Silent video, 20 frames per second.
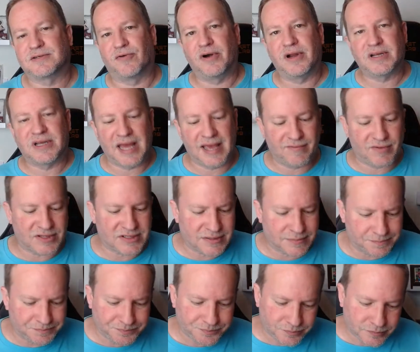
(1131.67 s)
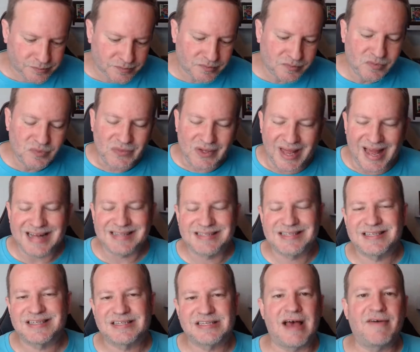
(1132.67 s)
Vernon Davis had
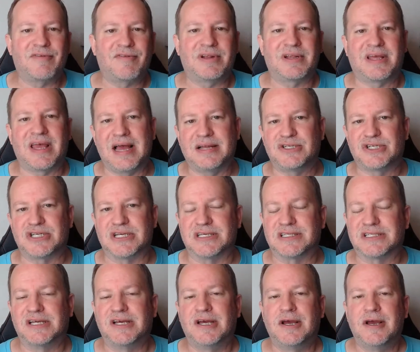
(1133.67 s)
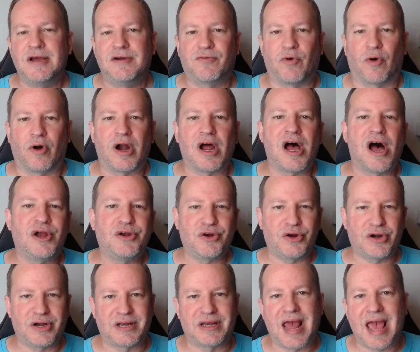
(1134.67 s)
7 catches for
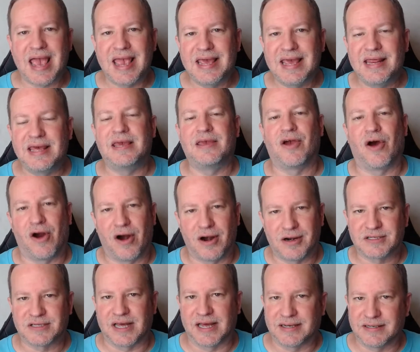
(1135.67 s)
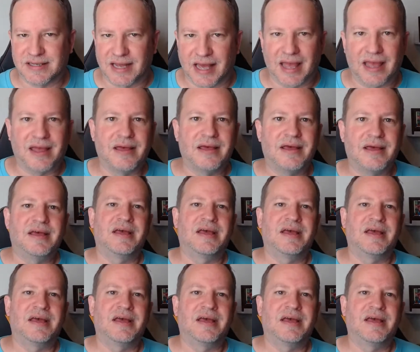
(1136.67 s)
180 yards that day.